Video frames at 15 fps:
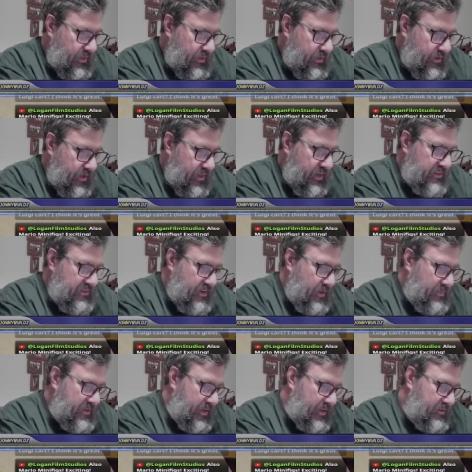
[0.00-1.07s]
He needs an
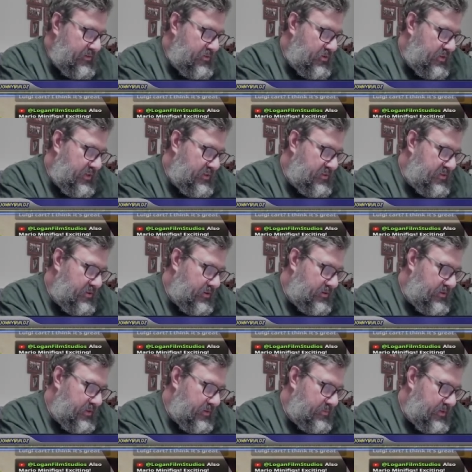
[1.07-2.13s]
update, so let's start the
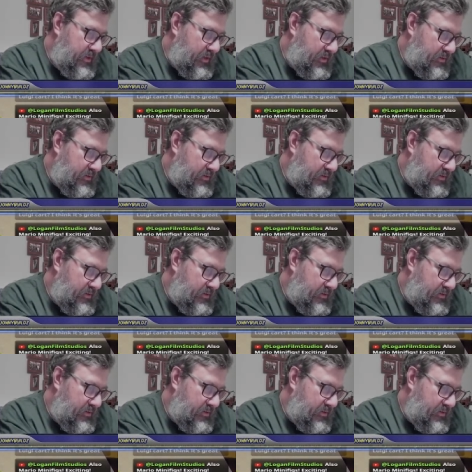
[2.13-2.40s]
update.